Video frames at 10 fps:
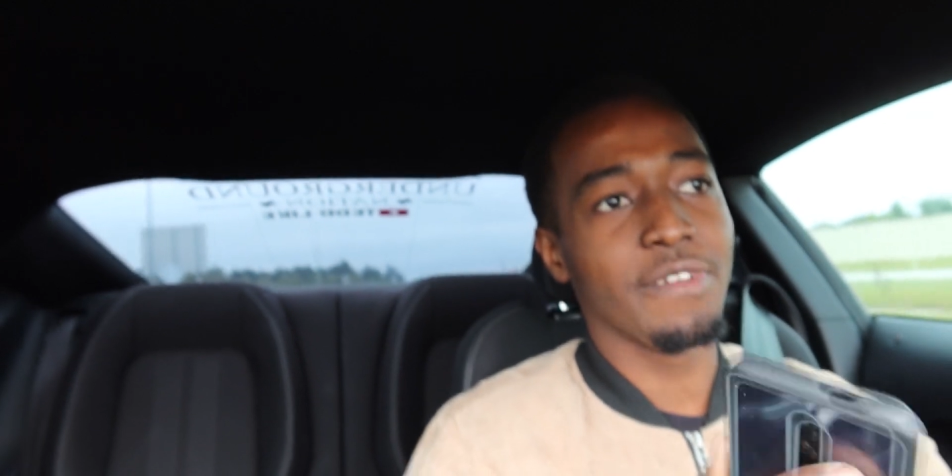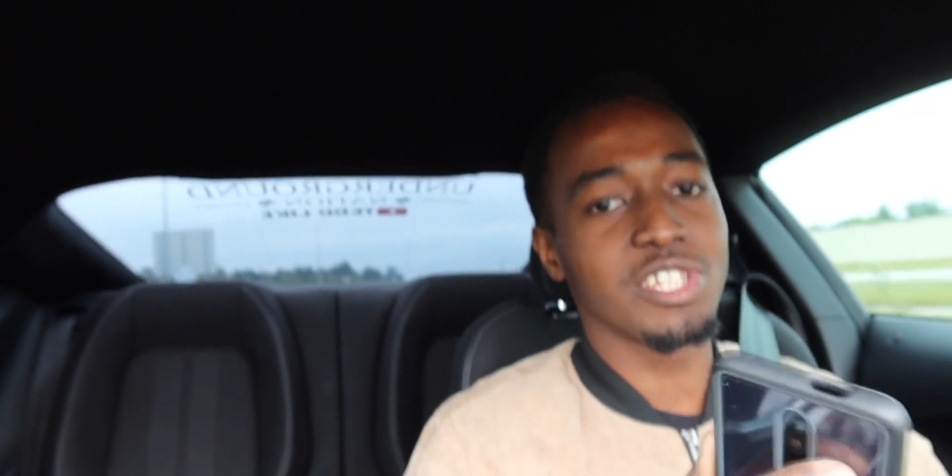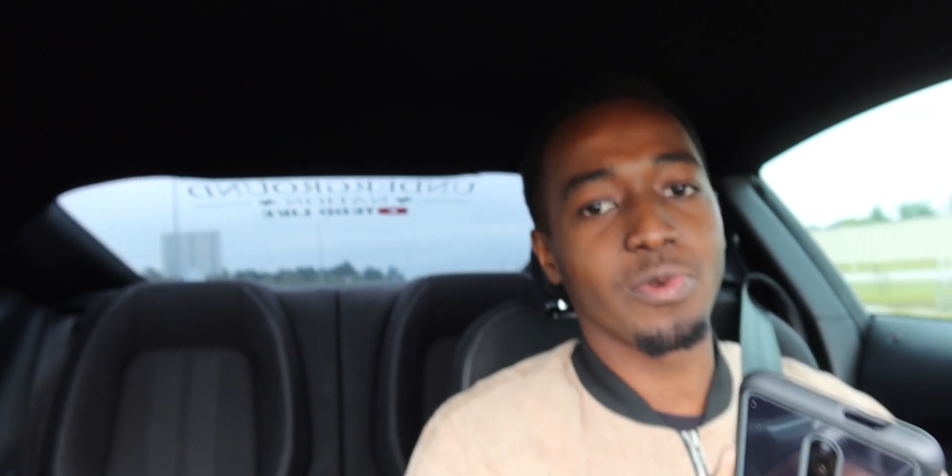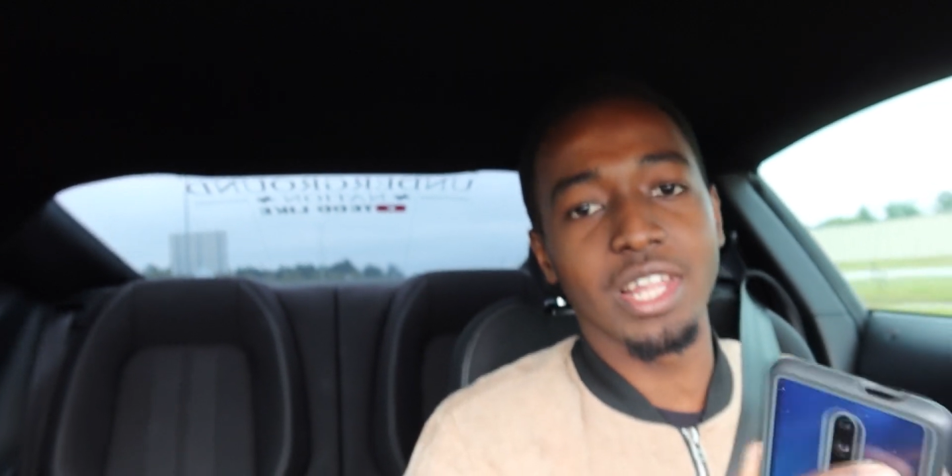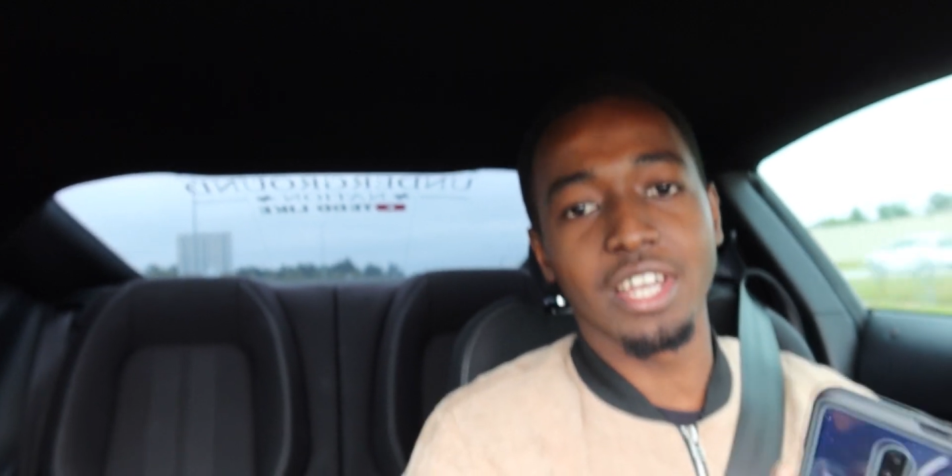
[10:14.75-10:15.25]

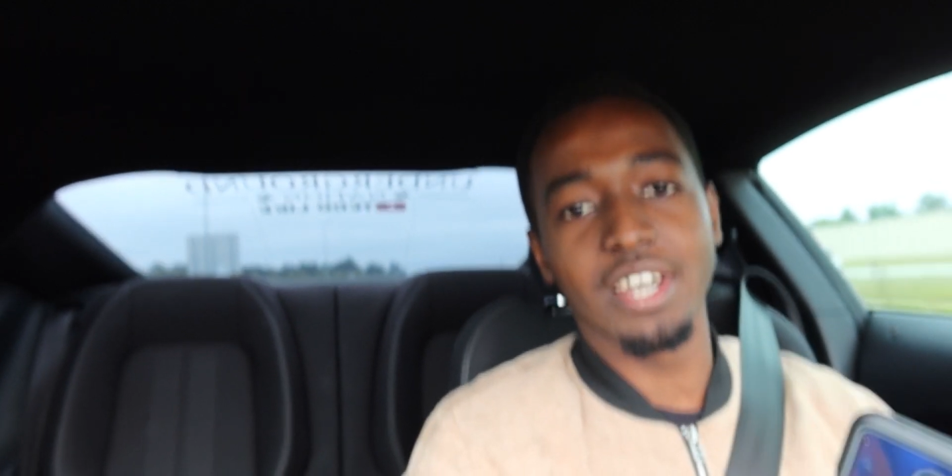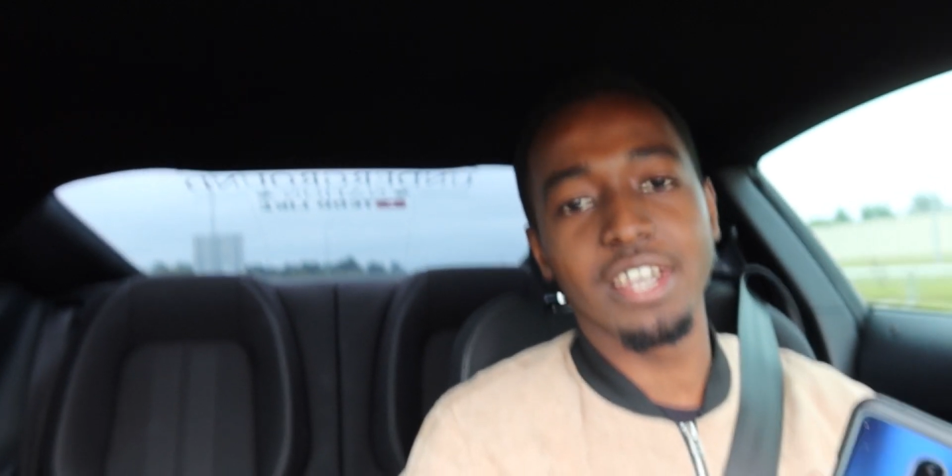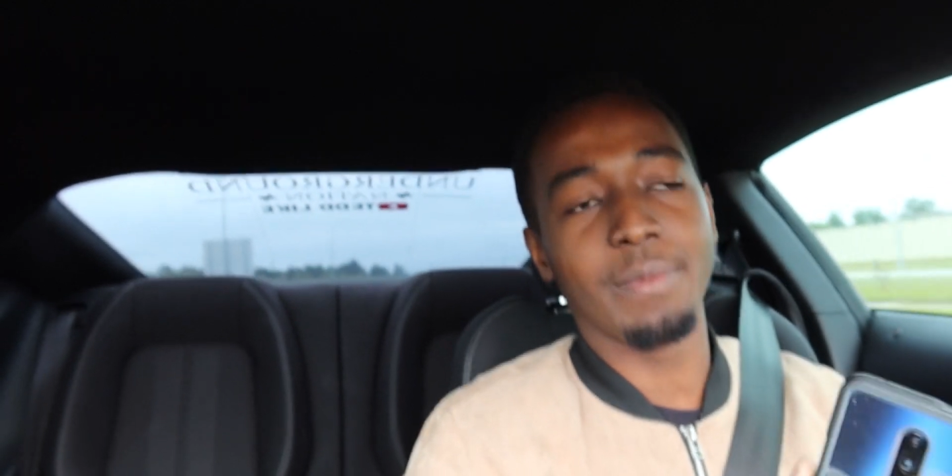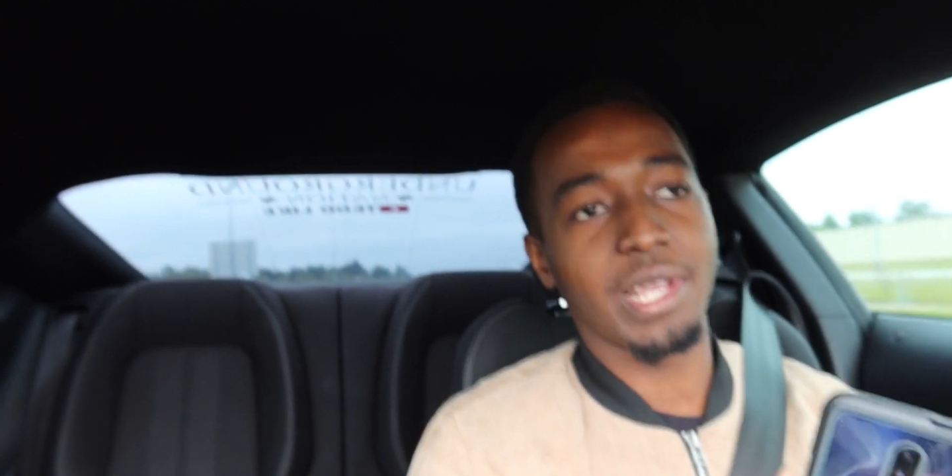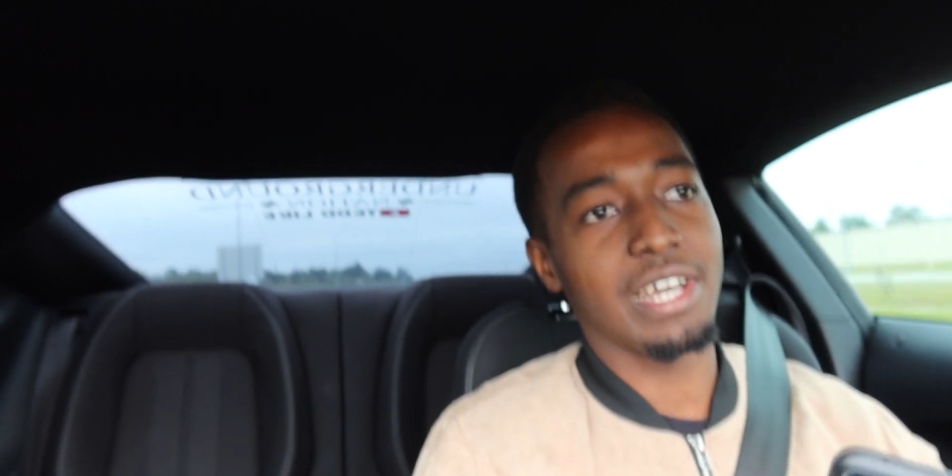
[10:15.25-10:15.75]
feels really
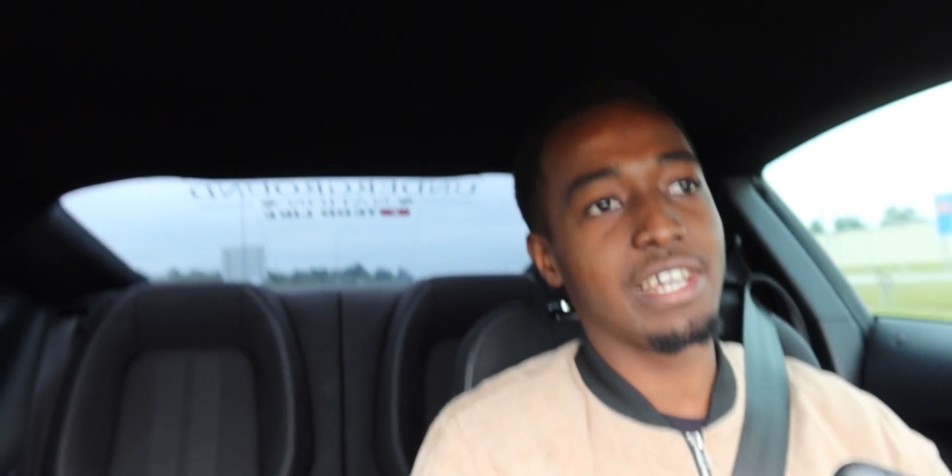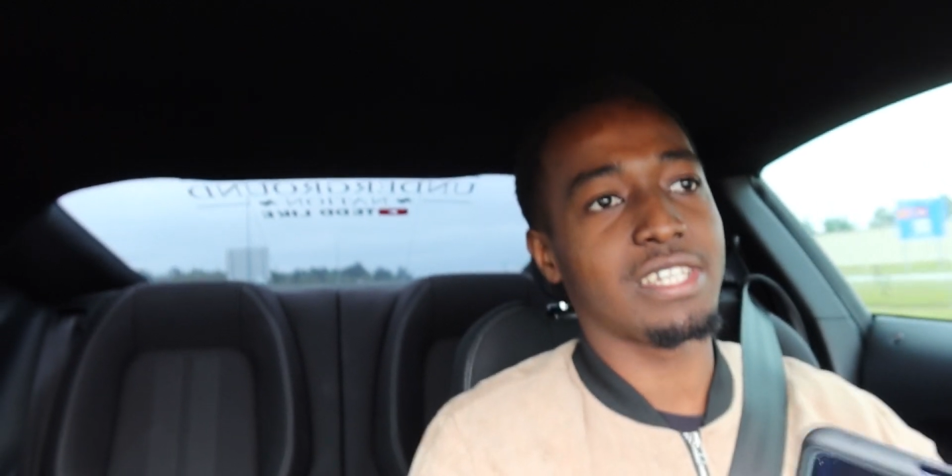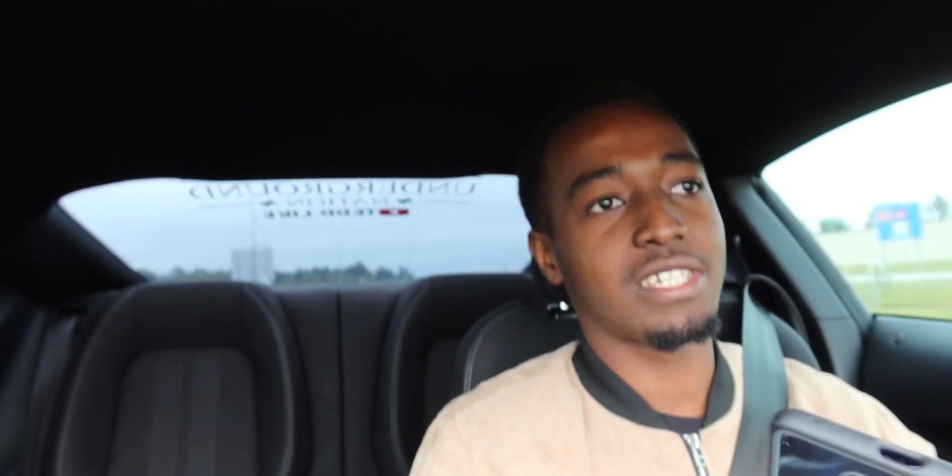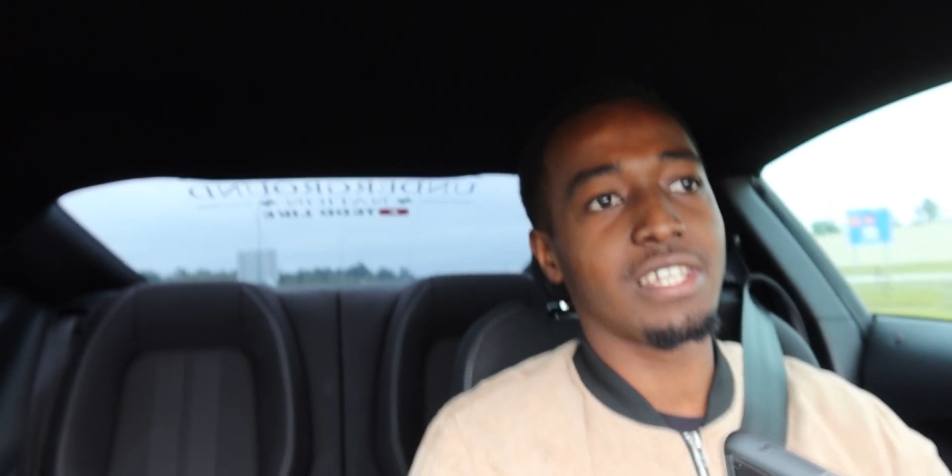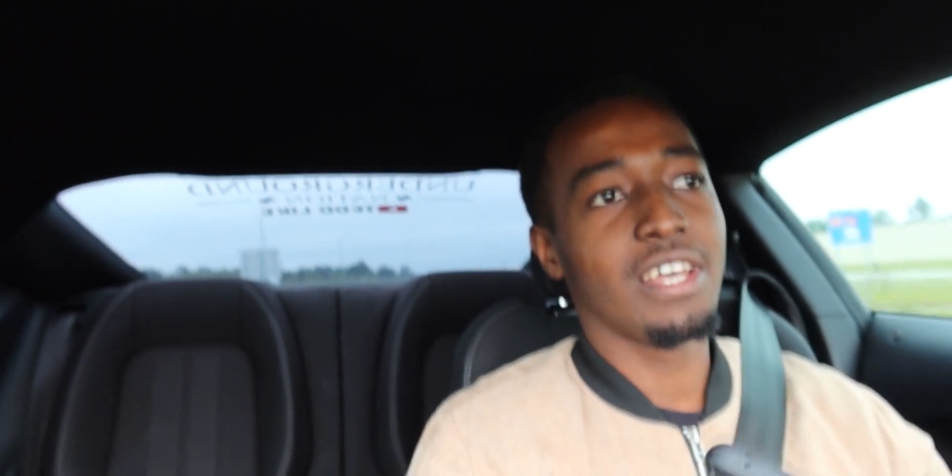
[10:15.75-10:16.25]
good because